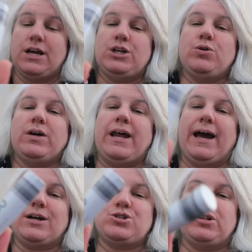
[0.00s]
you can
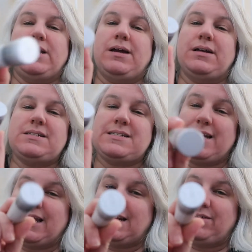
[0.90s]
actually
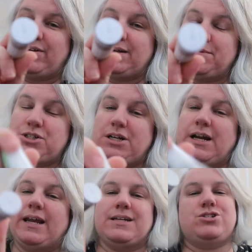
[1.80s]
stick it in the vending machine
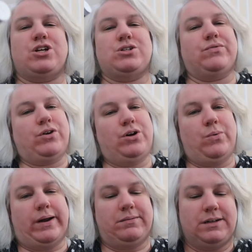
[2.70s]
and exchange it for a new one